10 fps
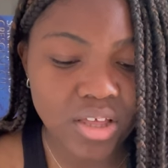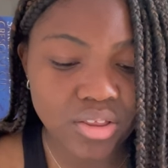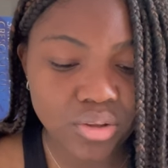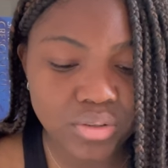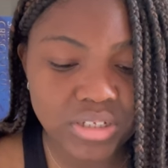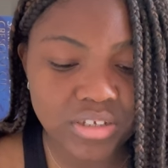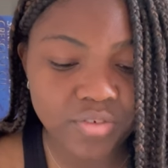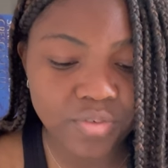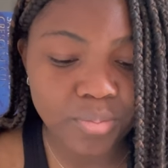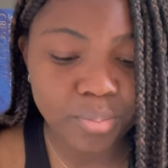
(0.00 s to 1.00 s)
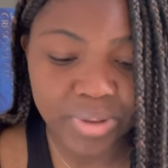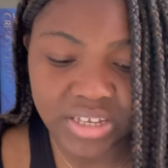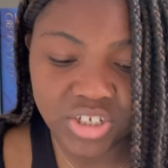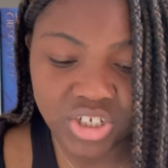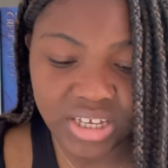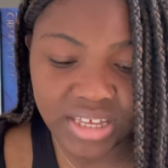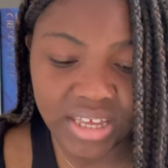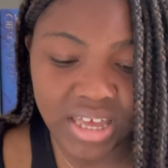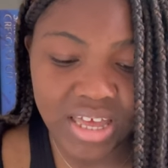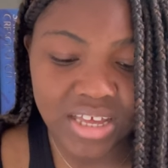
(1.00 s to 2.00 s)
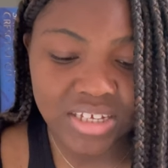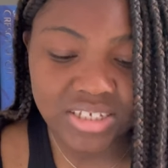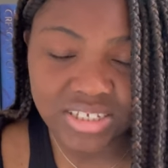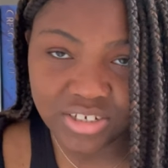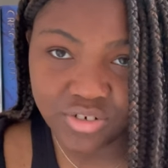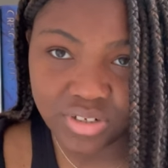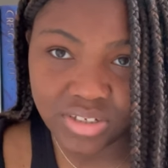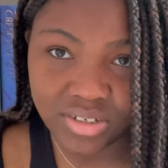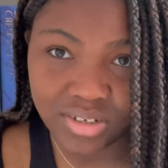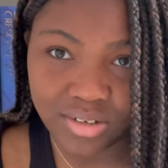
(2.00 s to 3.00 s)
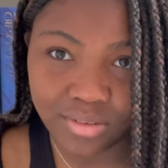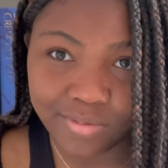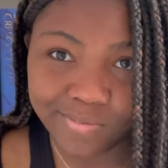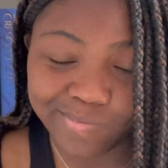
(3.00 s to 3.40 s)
looted from Beijing centuries ago.